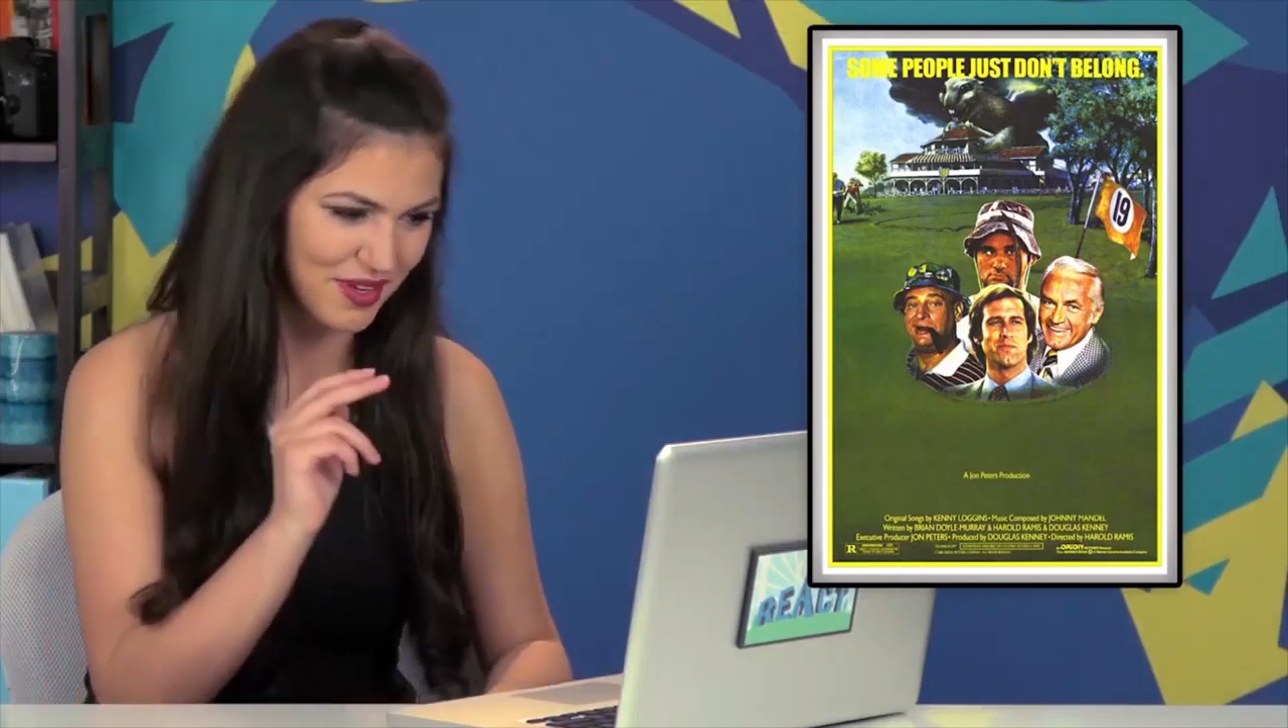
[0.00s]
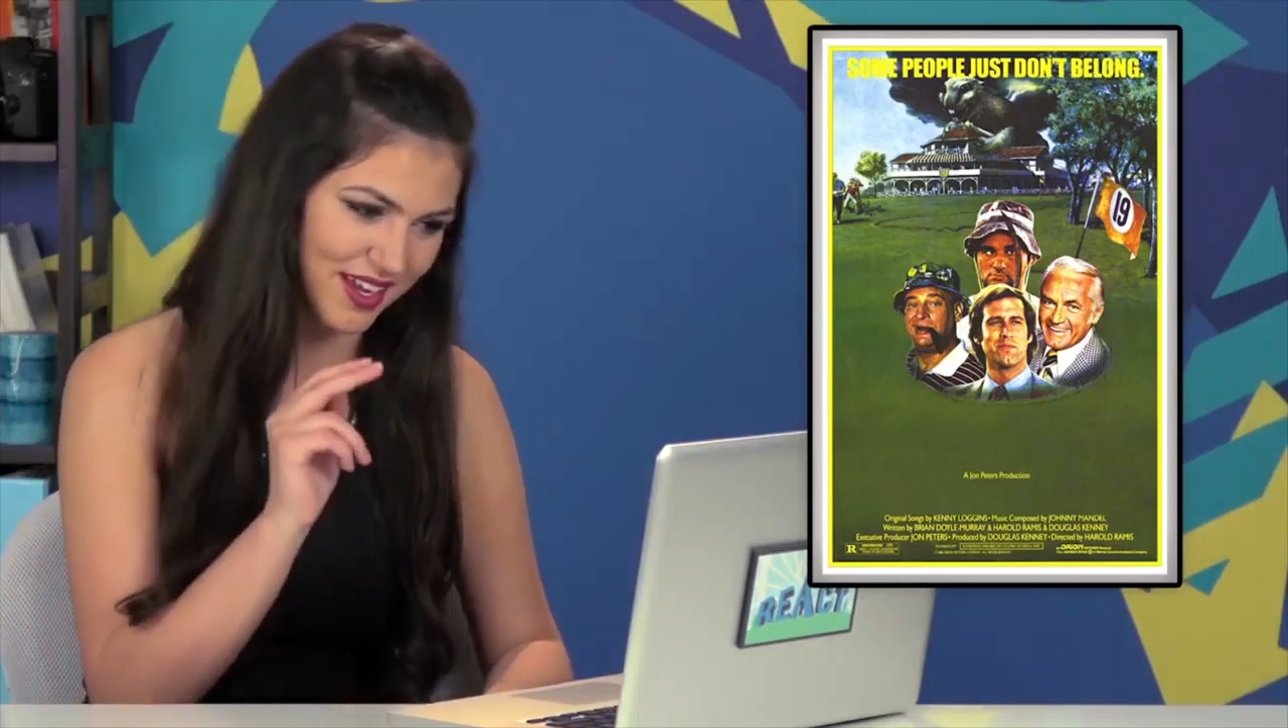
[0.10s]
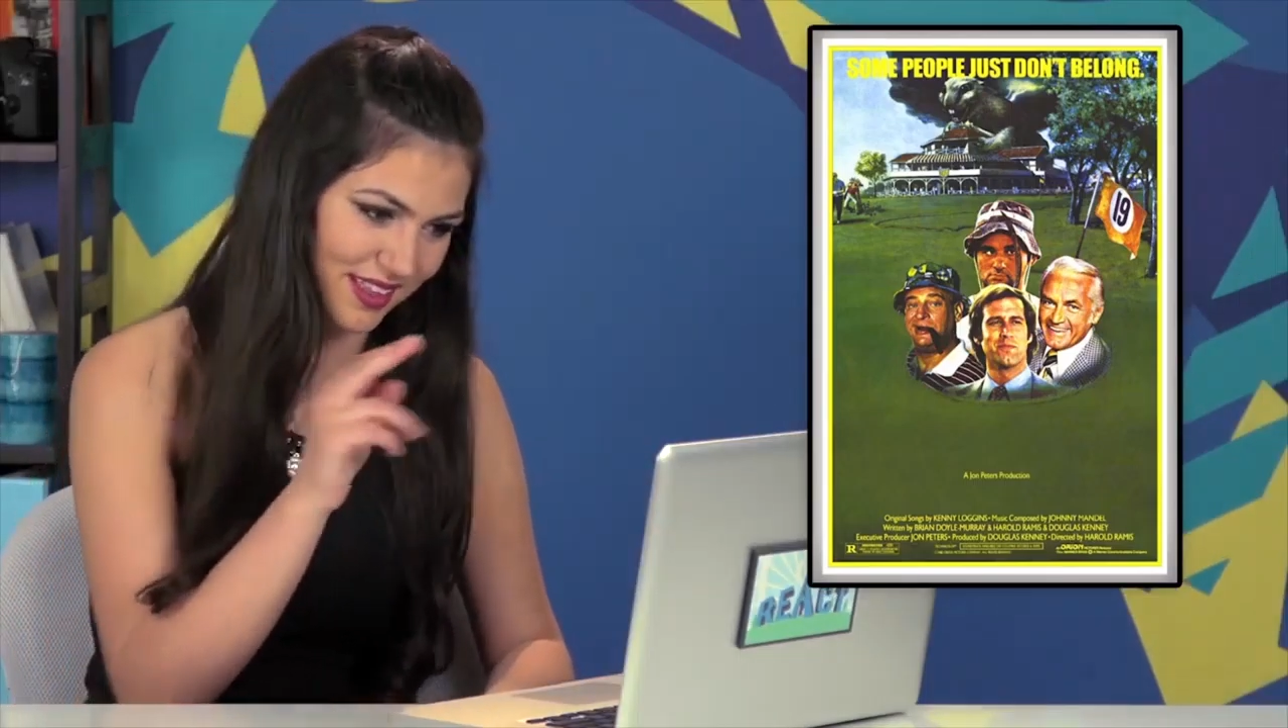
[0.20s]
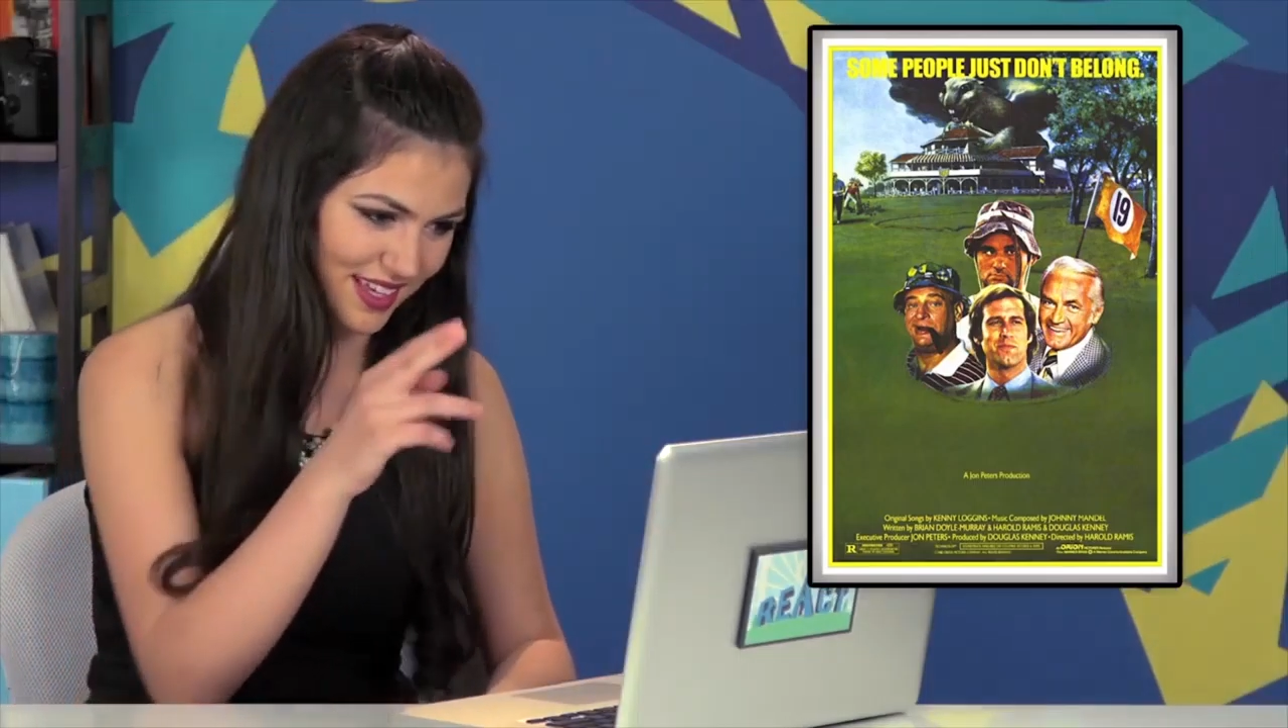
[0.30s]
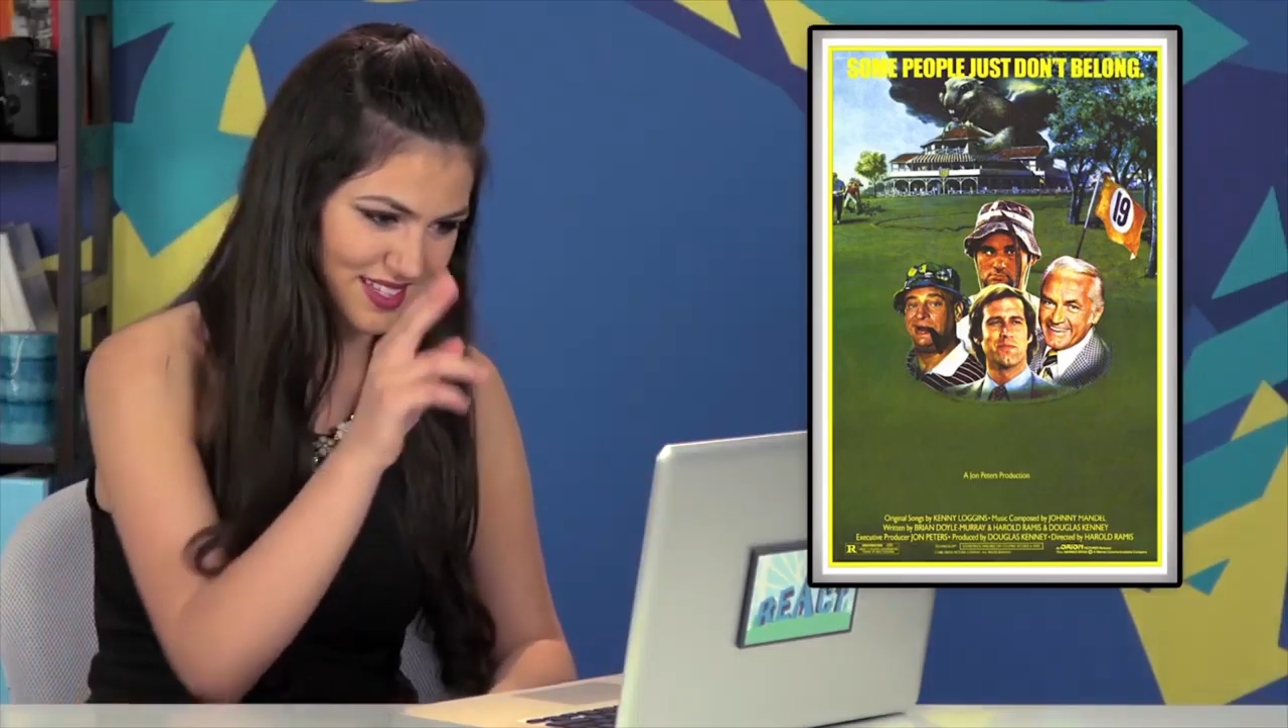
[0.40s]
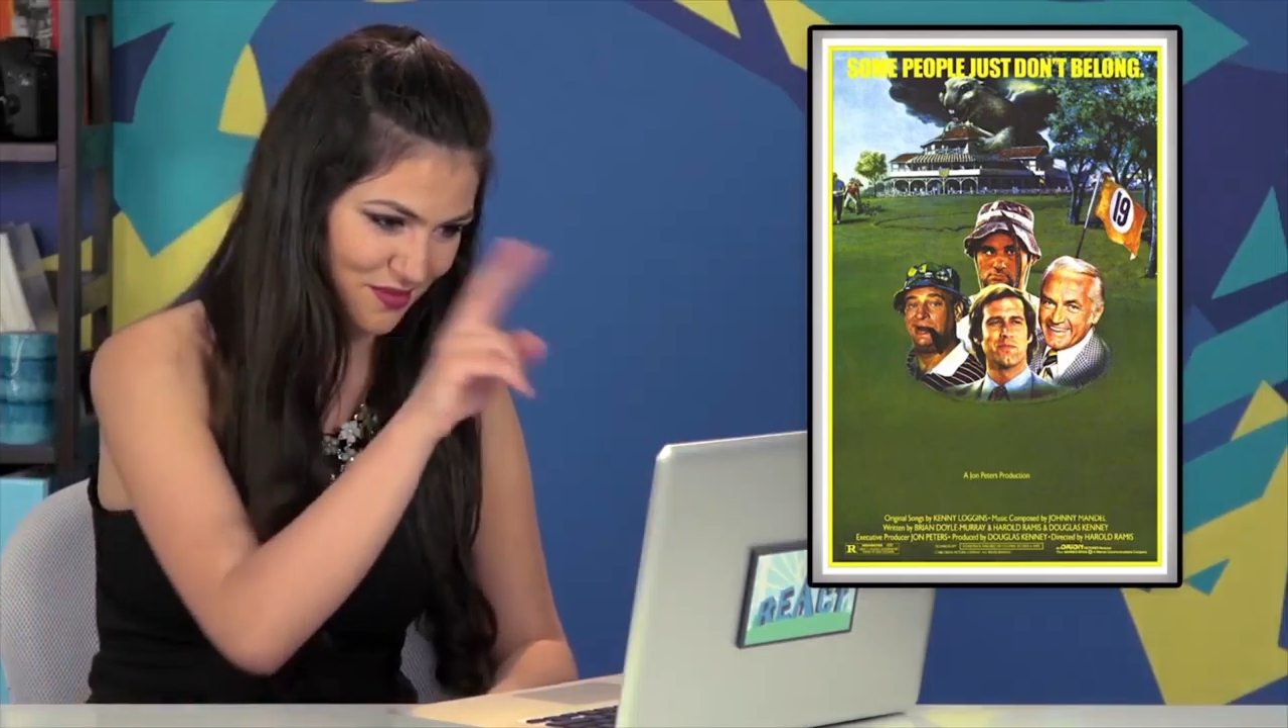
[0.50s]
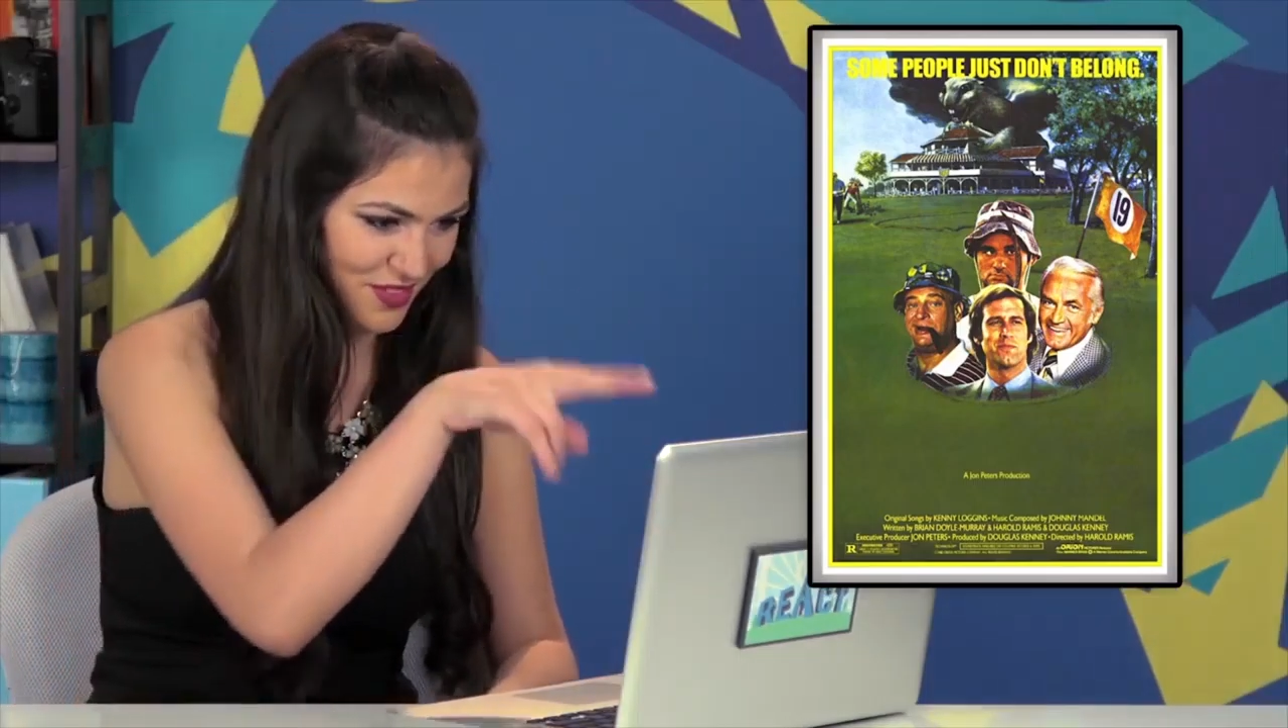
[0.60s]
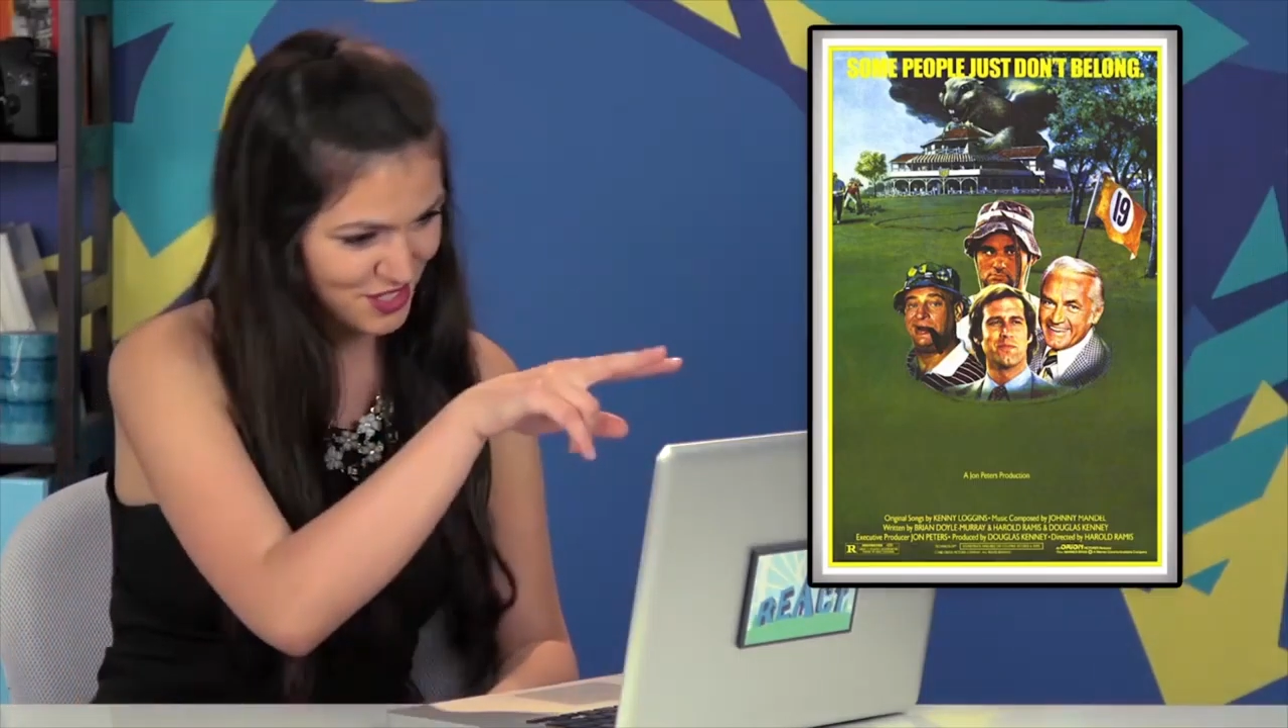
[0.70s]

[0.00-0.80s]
then we got like some